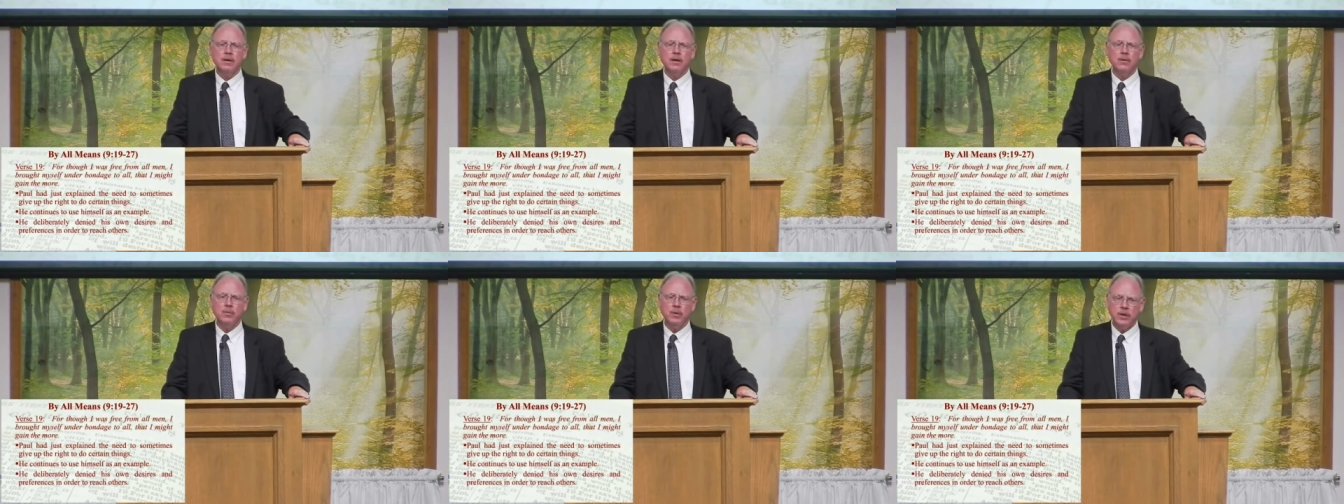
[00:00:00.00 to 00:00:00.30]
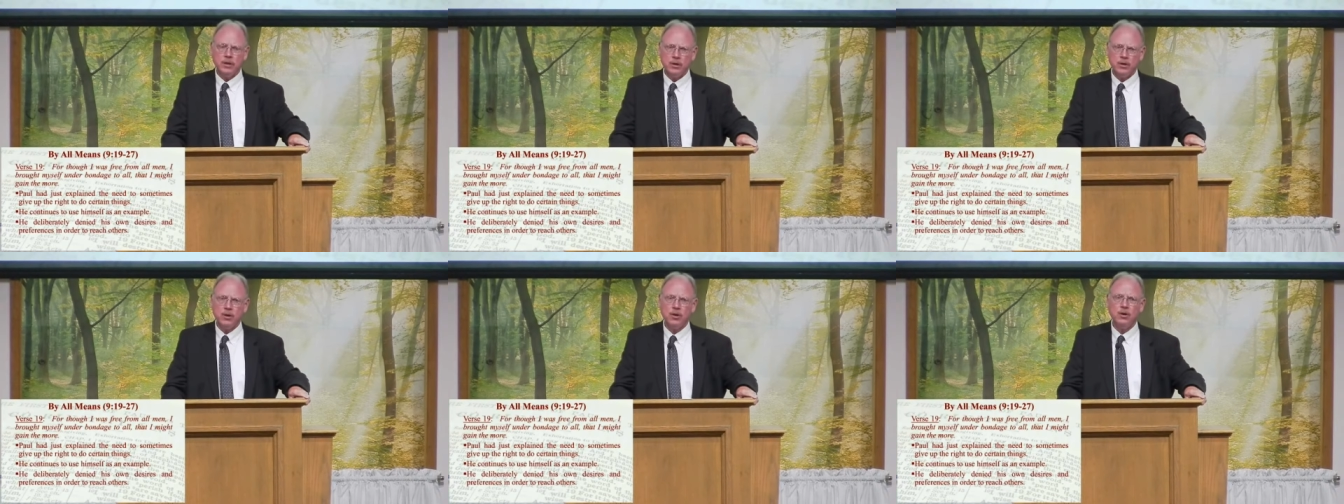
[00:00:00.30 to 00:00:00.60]
And
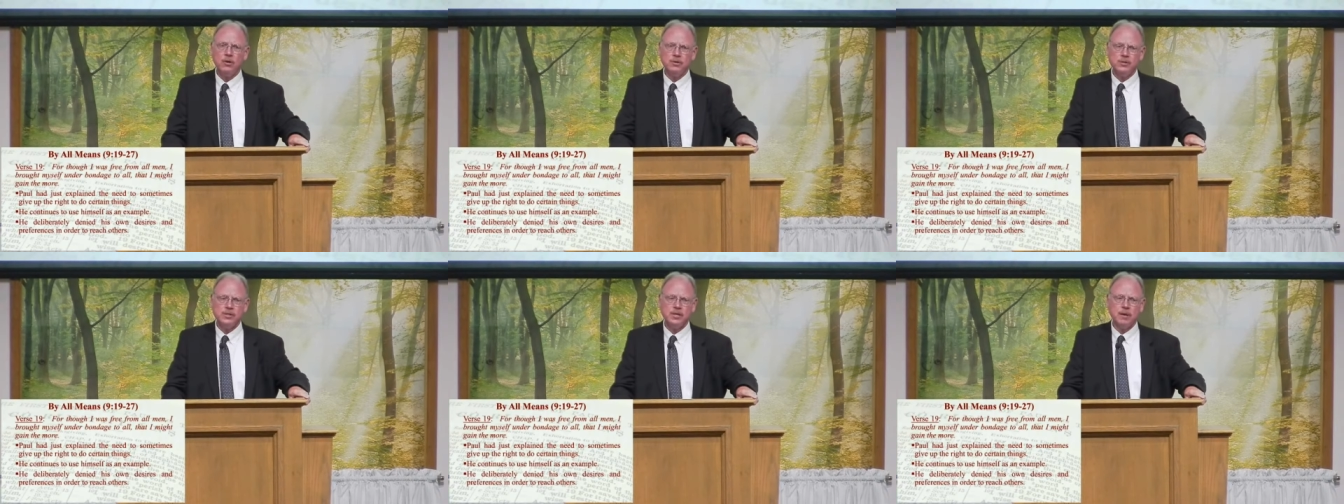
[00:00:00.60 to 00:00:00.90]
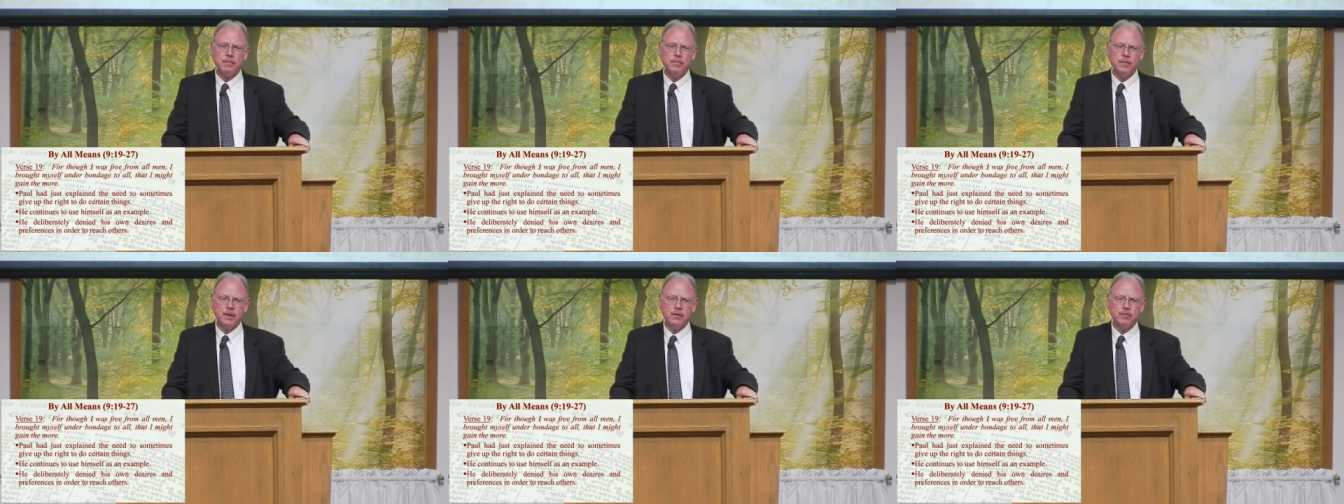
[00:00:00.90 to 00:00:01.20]
we could learn
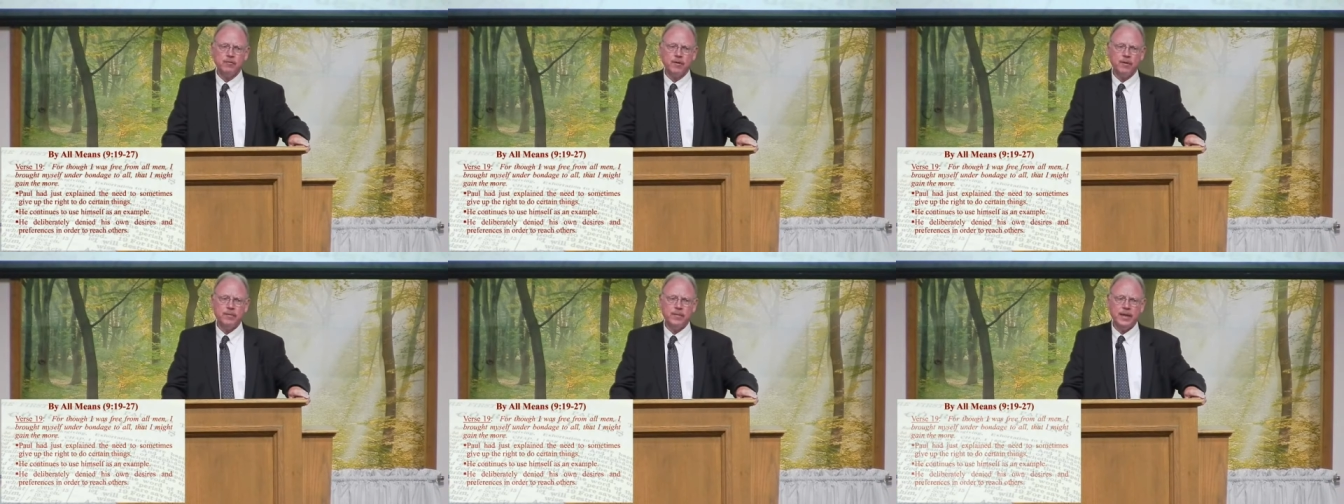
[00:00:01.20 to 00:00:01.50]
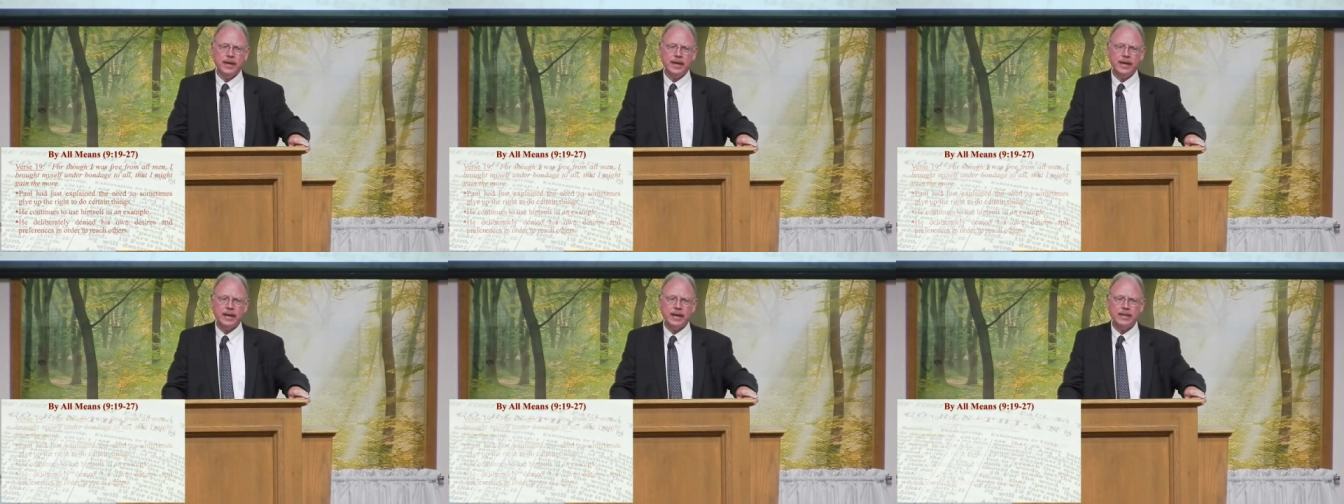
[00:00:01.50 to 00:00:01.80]
something from
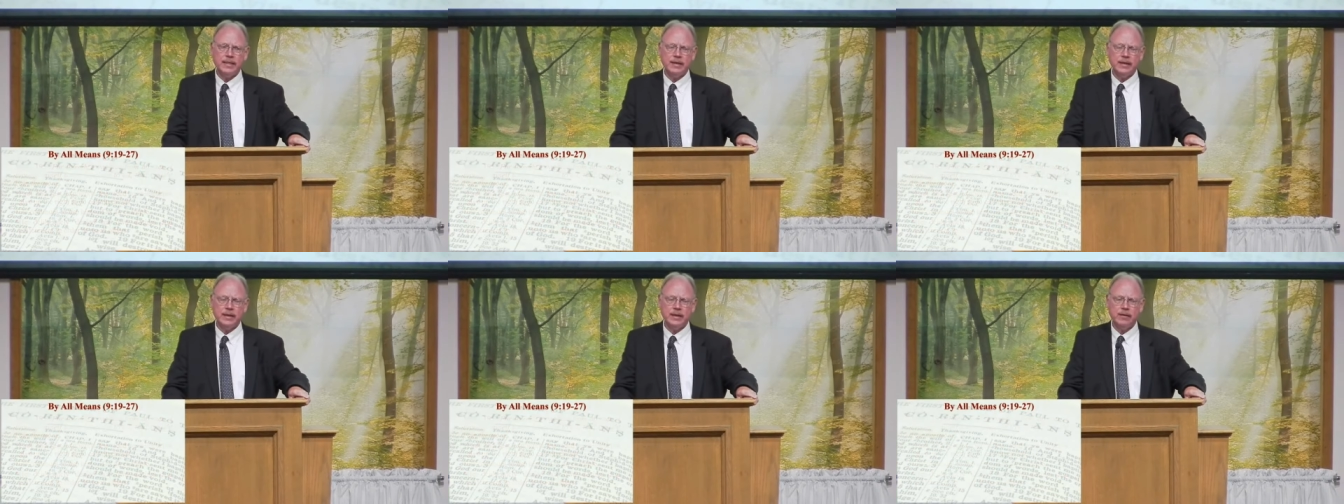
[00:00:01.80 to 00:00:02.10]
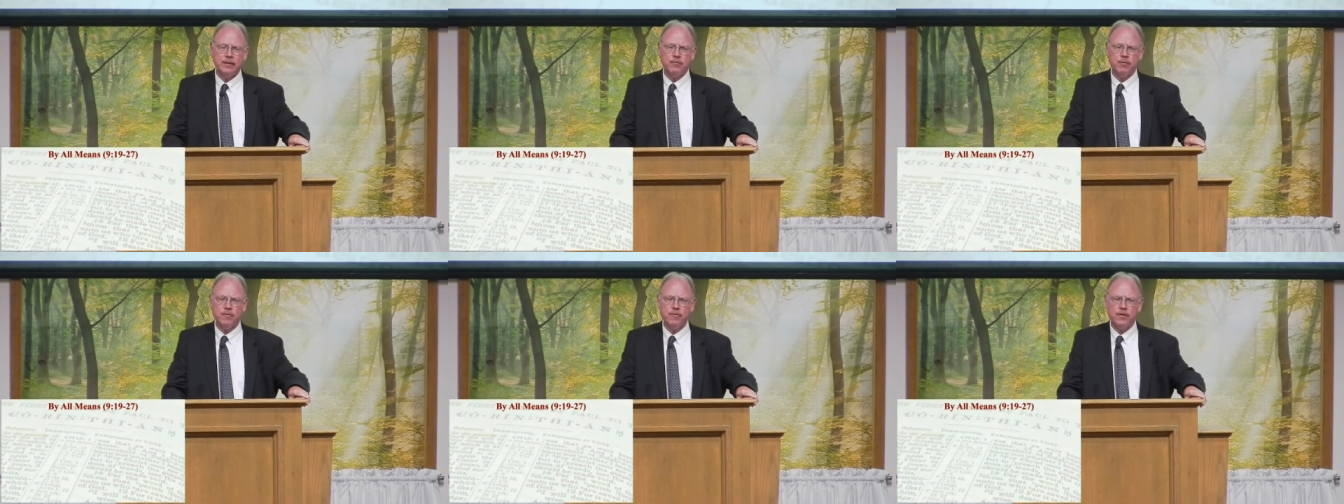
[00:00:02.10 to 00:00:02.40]
that, I
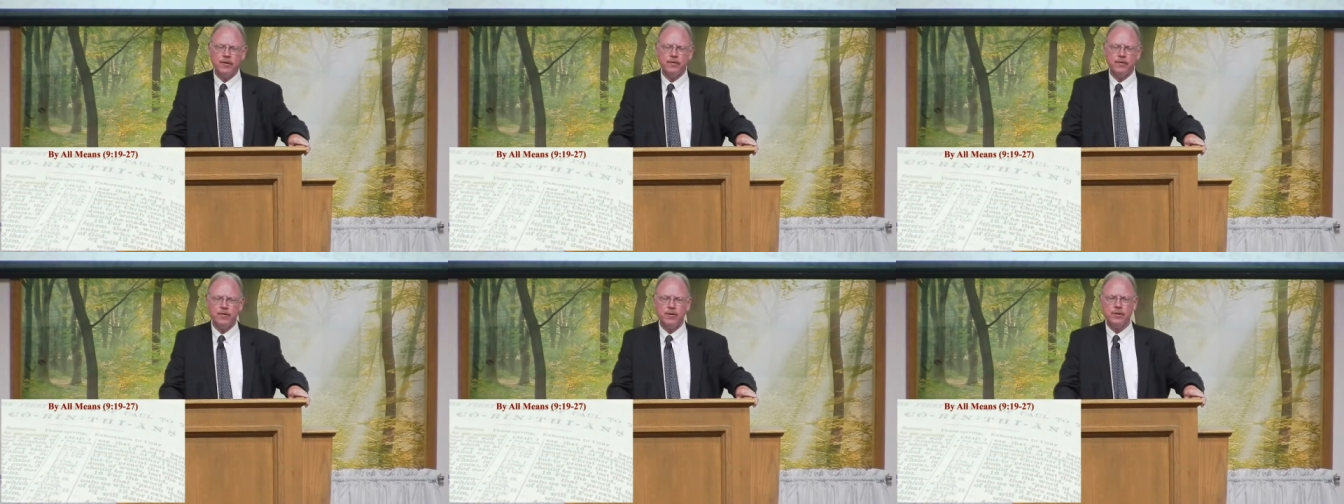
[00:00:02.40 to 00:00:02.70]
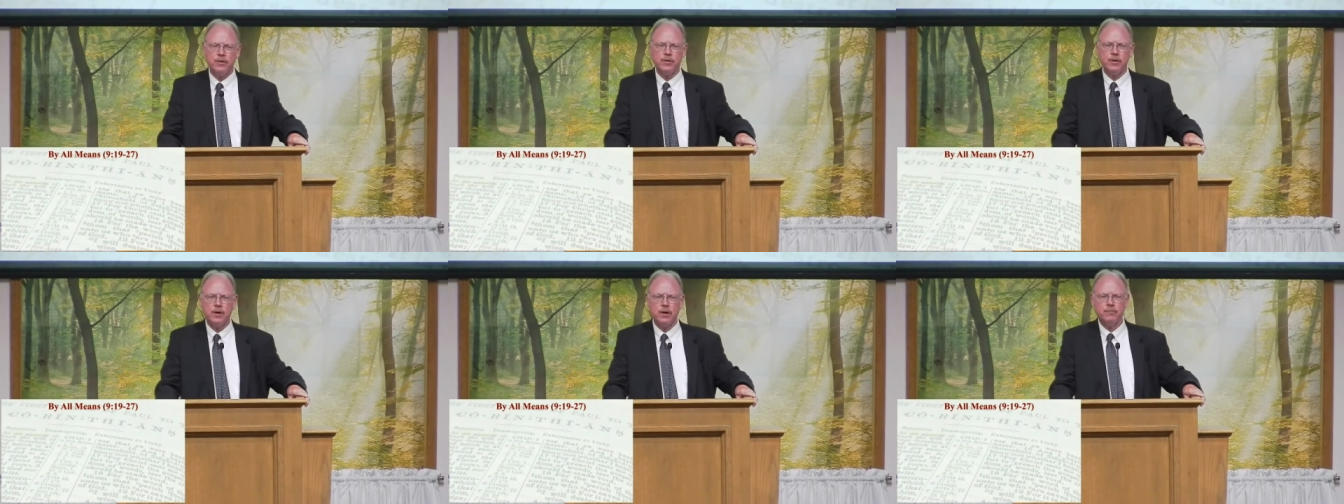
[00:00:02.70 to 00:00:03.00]
think, if we're very,
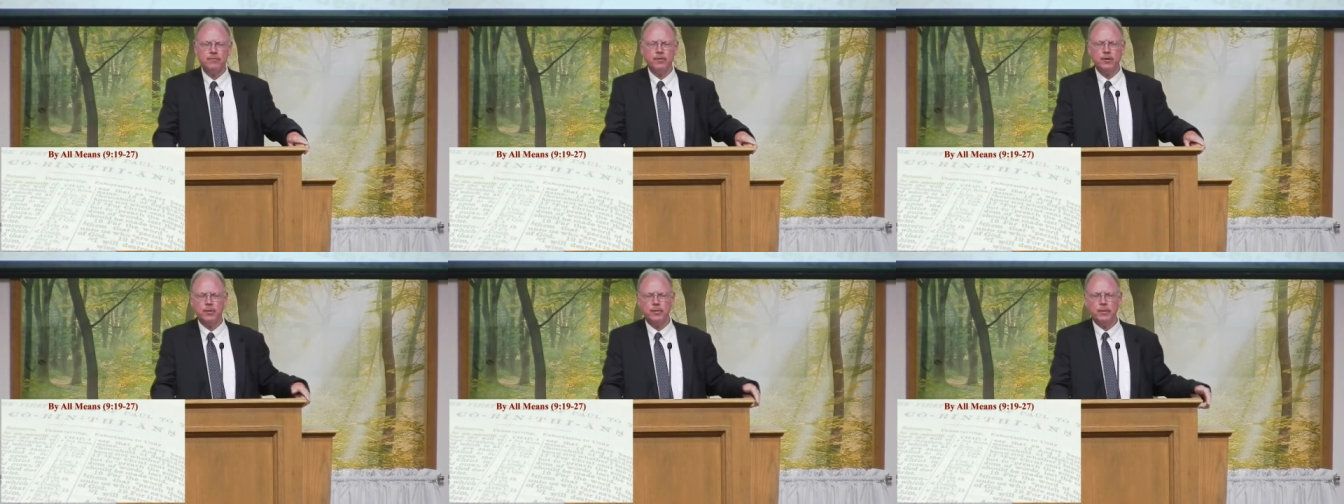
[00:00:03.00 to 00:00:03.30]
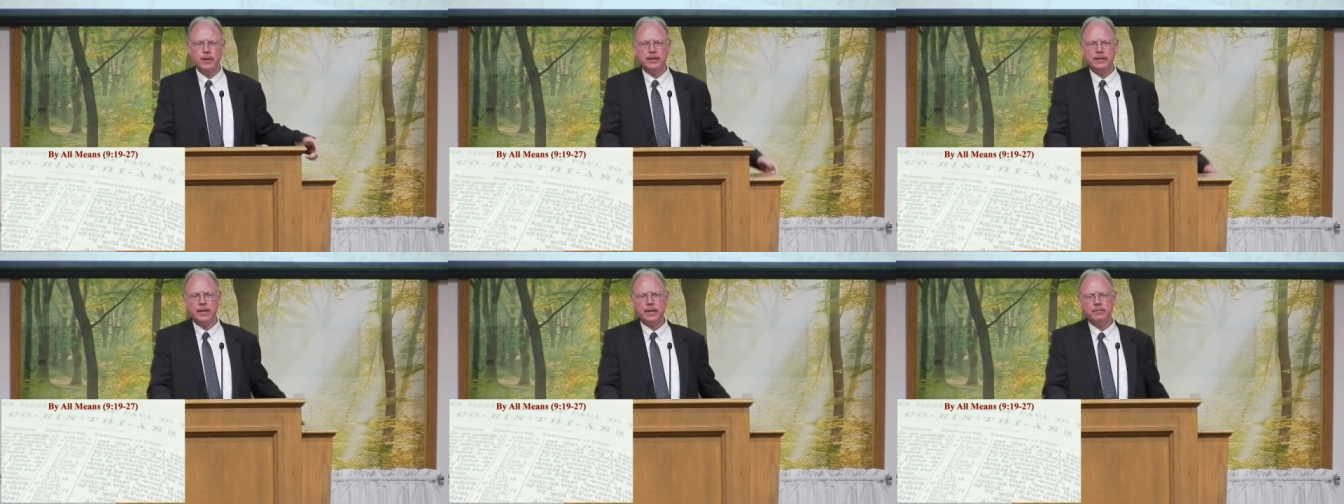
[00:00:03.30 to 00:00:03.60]
very thoughtful
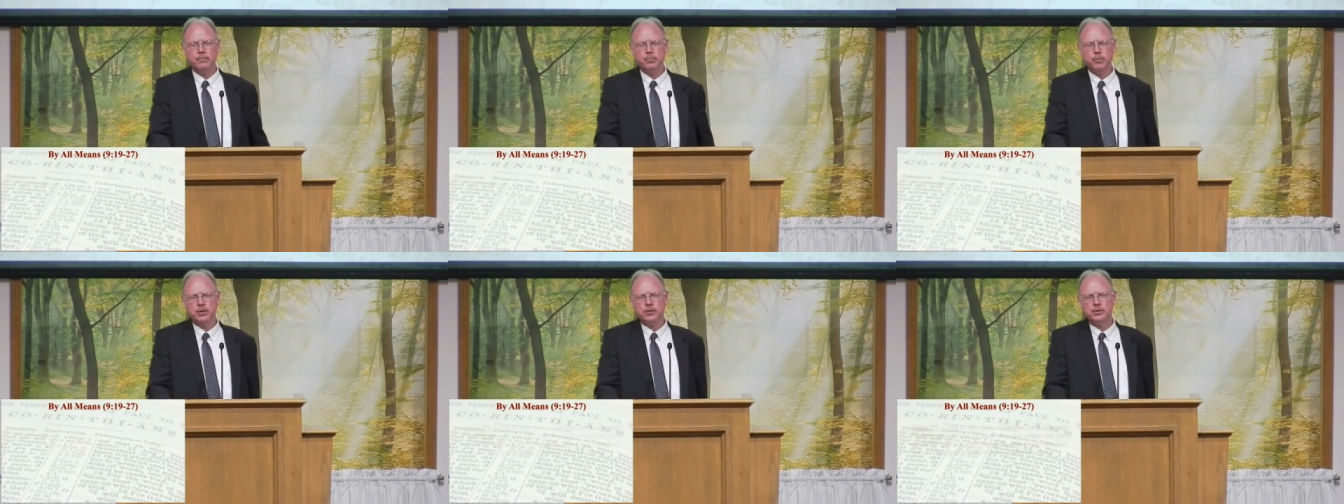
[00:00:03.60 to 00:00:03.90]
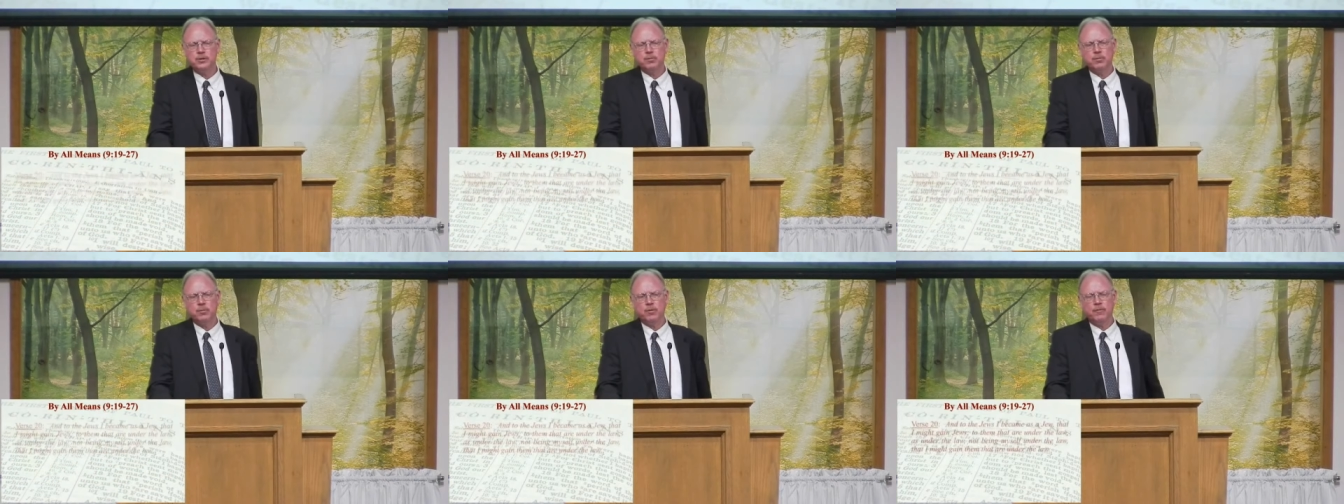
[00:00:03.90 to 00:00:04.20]
about that
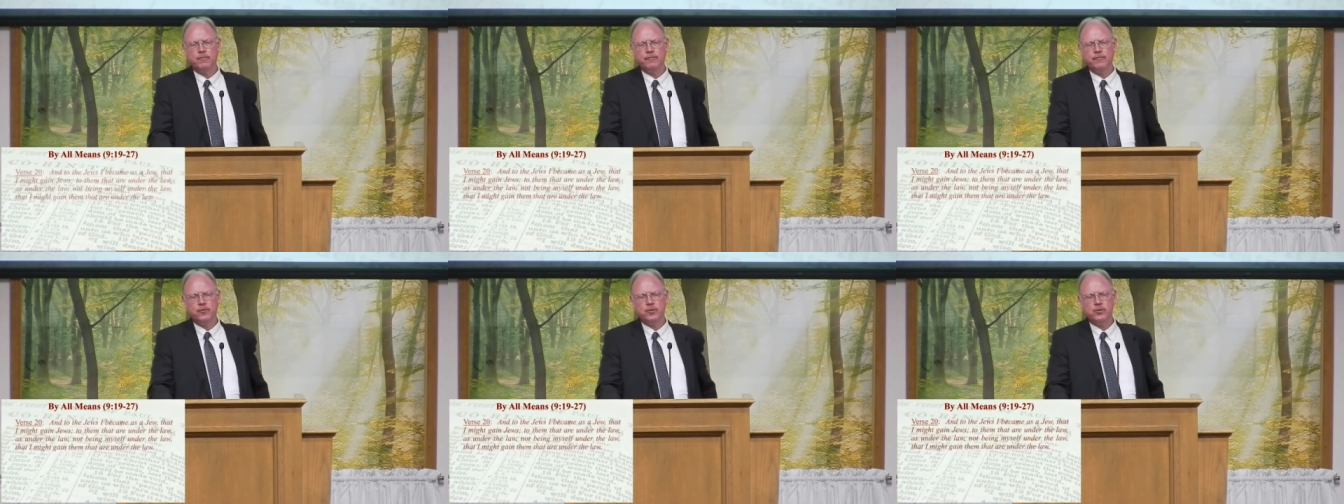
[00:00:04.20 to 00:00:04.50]
principle.